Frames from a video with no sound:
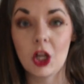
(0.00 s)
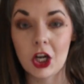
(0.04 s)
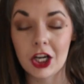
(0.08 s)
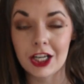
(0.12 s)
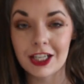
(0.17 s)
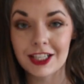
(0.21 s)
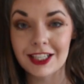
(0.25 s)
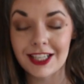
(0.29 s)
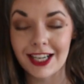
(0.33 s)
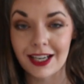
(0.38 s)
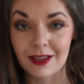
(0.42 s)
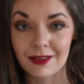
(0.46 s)

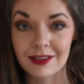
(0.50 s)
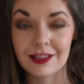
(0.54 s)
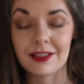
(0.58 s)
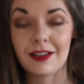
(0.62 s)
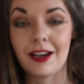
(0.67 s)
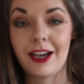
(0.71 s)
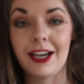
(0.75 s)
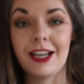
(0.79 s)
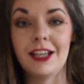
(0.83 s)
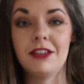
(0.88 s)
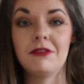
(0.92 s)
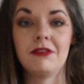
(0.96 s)
lot
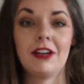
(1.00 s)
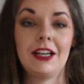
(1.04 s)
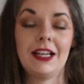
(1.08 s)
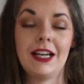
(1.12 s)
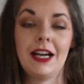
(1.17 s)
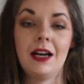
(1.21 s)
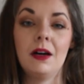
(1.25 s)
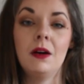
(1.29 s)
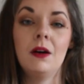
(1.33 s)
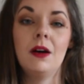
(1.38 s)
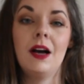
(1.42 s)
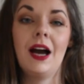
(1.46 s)
outside right
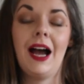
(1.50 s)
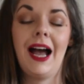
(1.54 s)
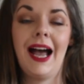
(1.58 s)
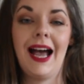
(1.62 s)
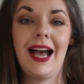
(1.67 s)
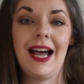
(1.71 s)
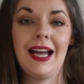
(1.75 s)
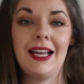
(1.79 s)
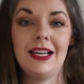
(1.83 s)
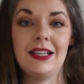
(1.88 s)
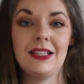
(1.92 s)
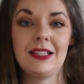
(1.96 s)
now,
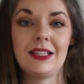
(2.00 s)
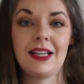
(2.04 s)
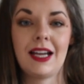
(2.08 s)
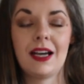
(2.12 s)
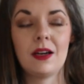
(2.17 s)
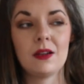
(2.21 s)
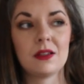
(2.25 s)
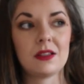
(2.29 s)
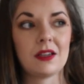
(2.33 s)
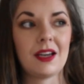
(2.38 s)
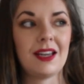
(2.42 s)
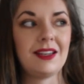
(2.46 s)
and
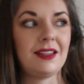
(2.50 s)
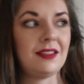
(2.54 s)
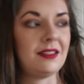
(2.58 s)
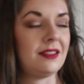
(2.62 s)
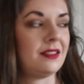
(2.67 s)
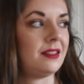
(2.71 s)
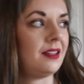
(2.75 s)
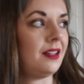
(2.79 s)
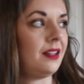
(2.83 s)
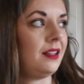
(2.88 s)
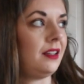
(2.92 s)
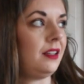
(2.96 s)
outside
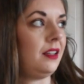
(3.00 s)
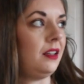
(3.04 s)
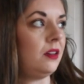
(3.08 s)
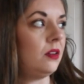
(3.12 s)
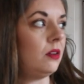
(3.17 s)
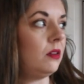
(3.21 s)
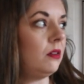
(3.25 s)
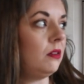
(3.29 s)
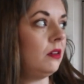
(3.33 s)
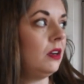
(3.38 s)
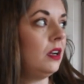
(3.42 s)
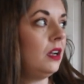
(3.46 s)
is, you
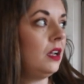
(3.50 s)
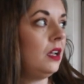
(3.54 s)
know,